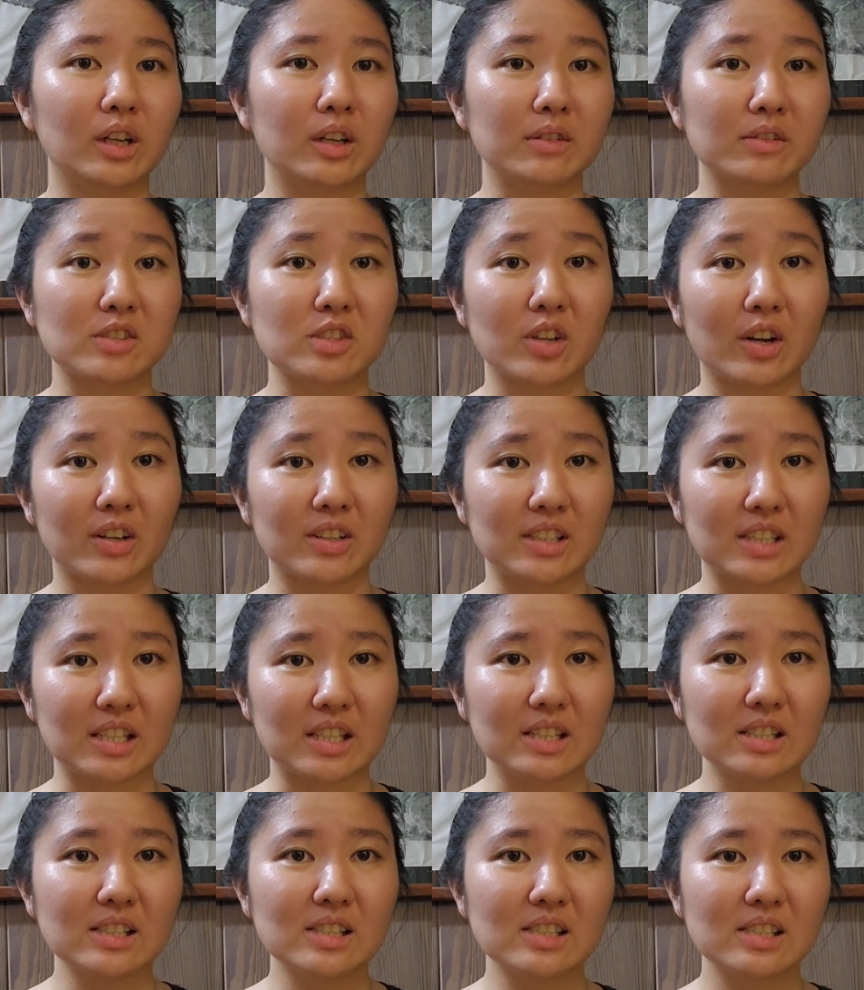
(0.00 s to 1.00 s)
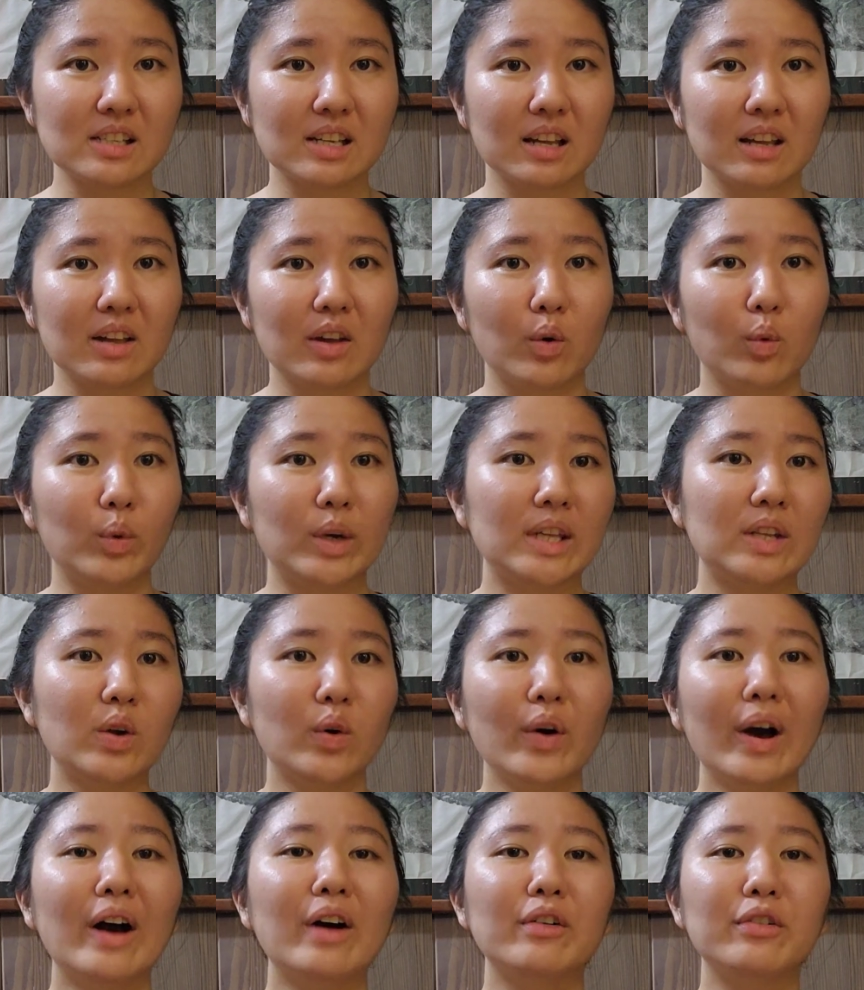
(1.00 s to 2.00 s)
of sardines, we know
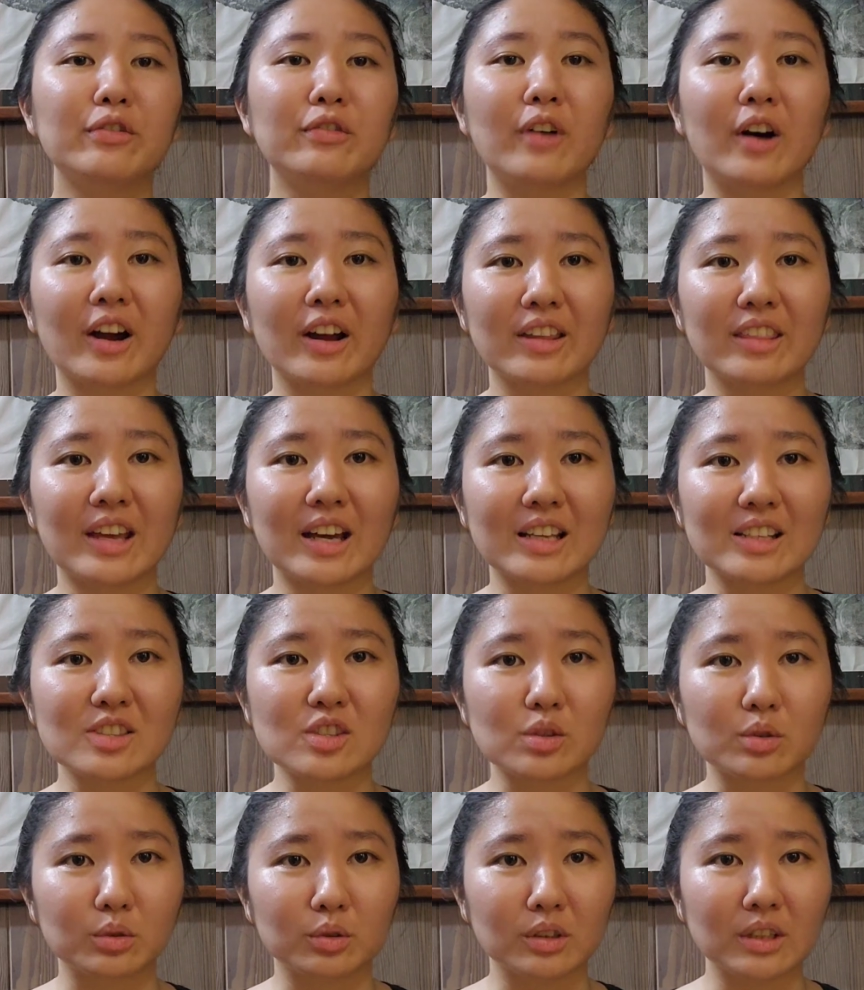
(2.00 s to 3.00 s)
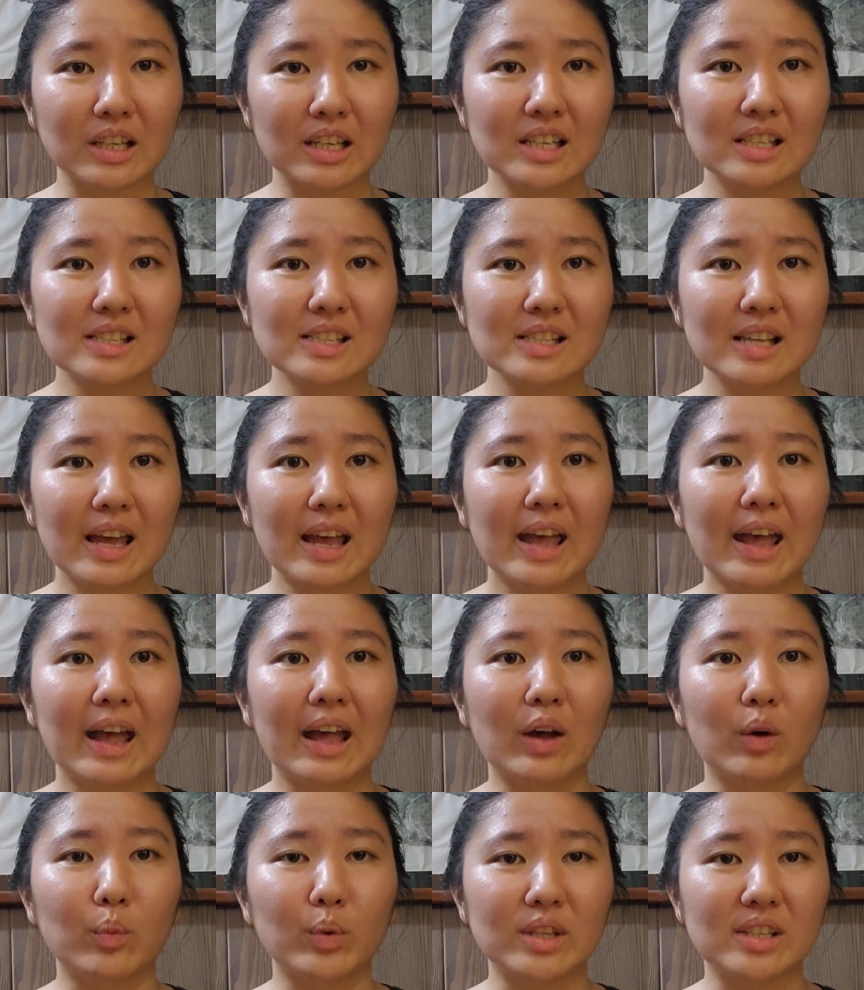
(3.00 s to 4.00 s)
how far that school is,
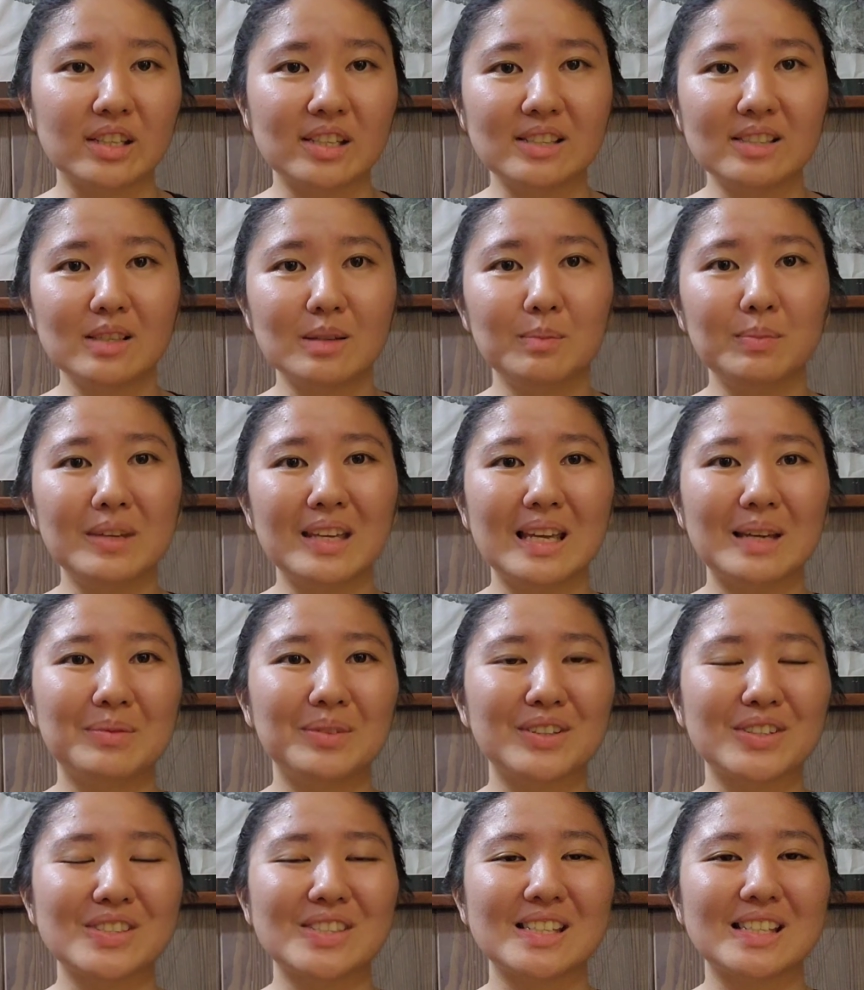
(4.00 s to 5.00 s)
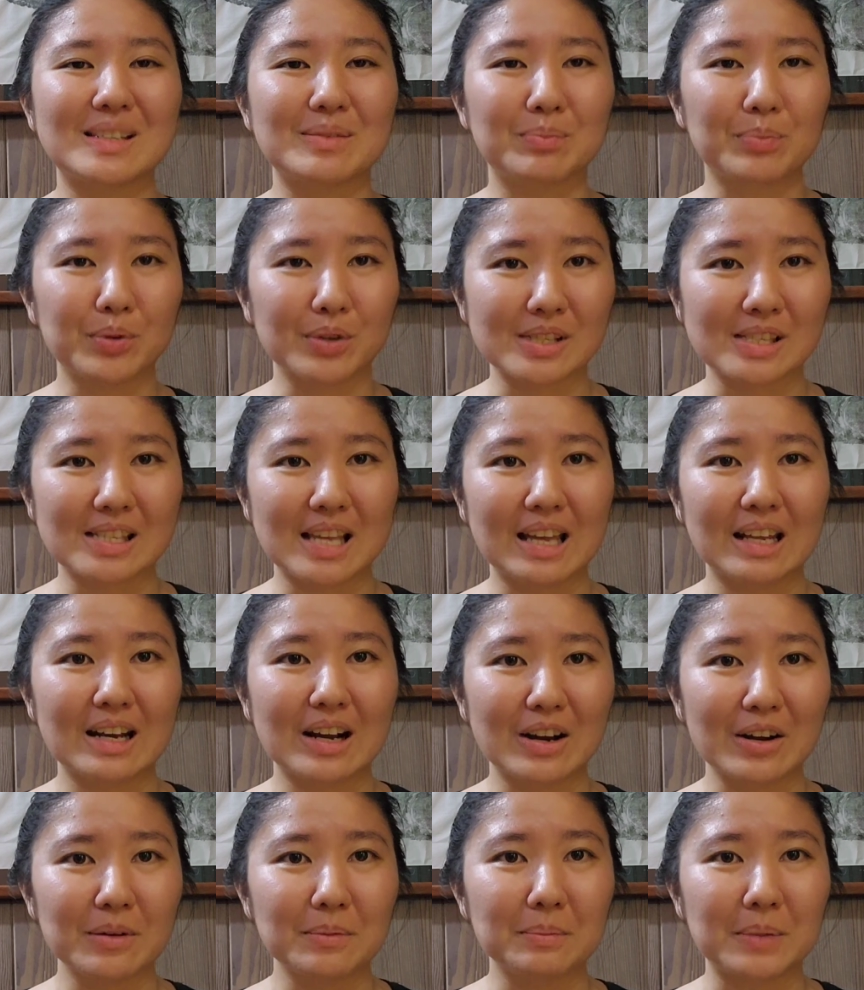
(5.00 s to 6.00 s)
and we need to be able to present
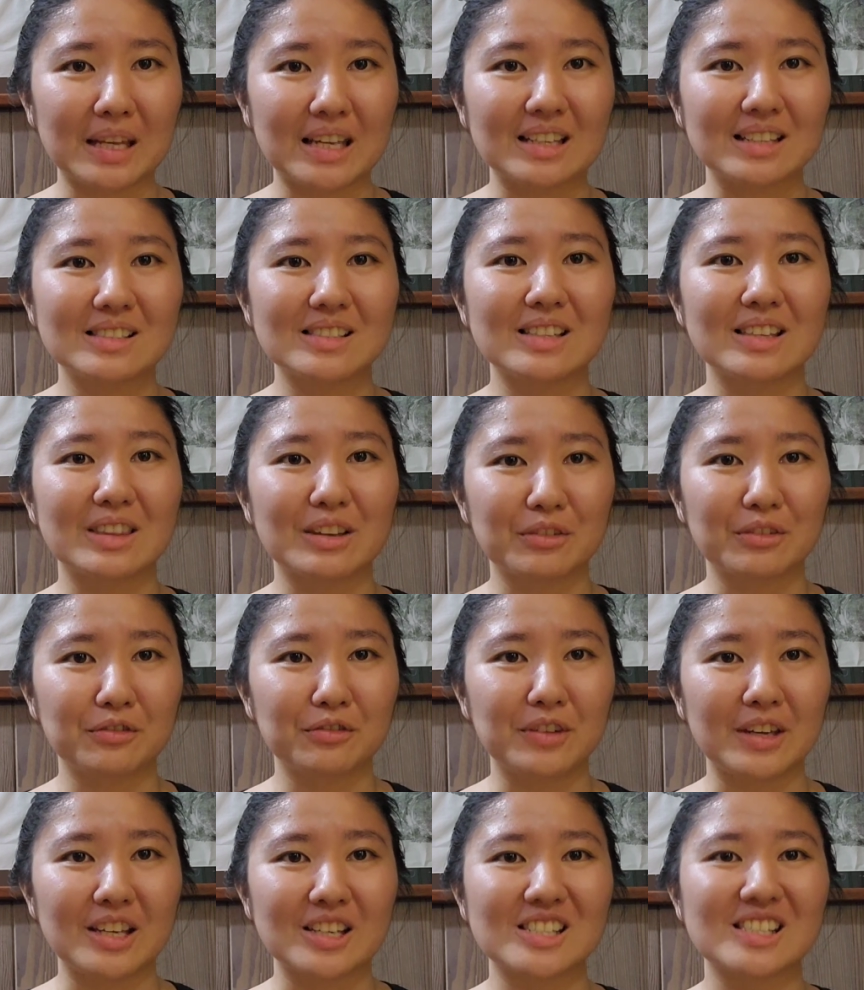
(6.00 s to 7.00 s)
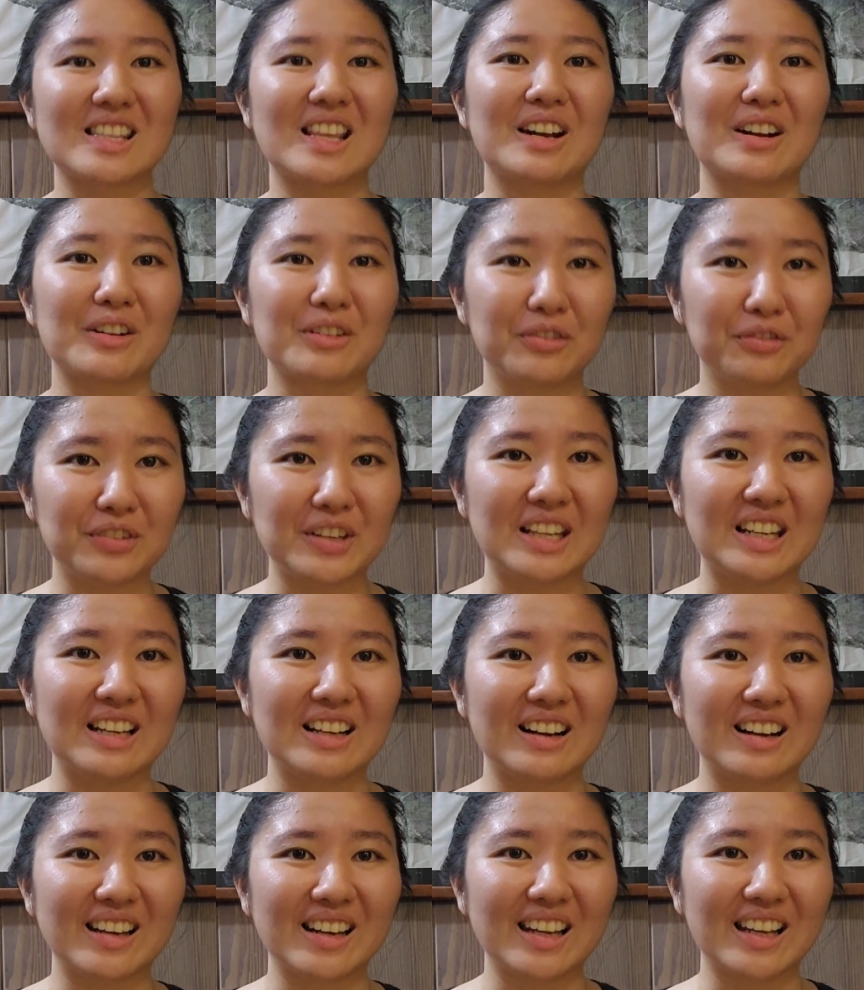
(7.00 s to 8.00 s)
our bait to the fish that are feeding
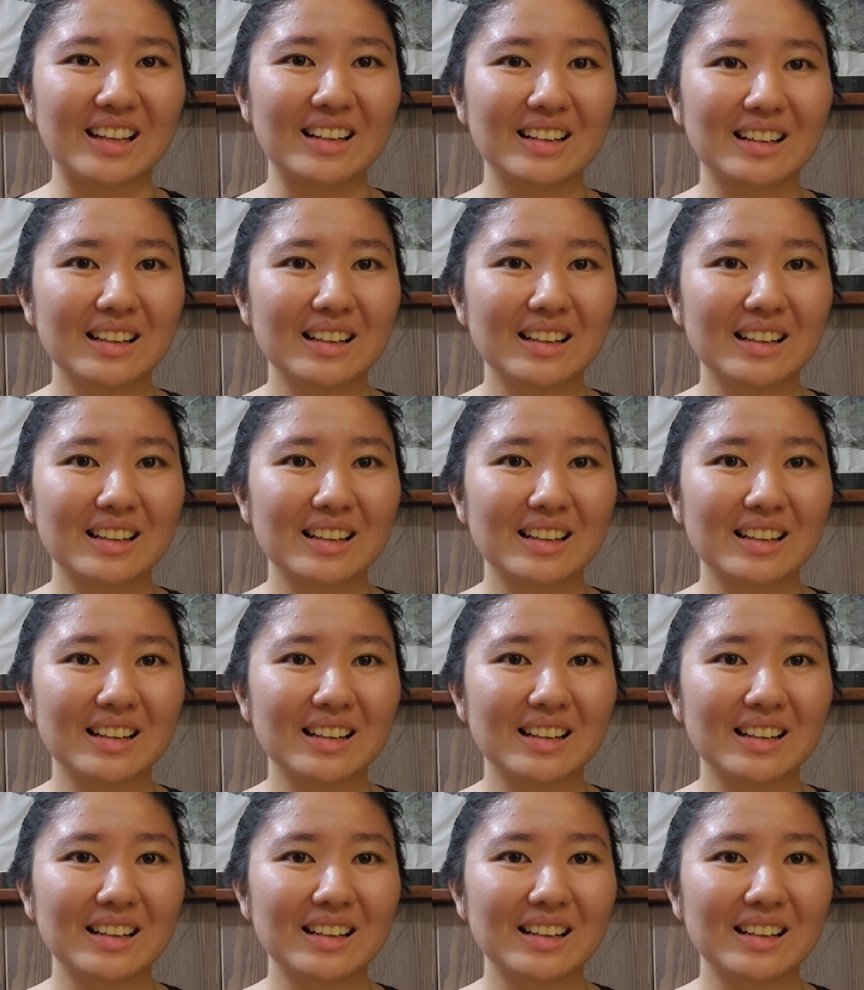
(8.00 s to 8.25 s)
on it.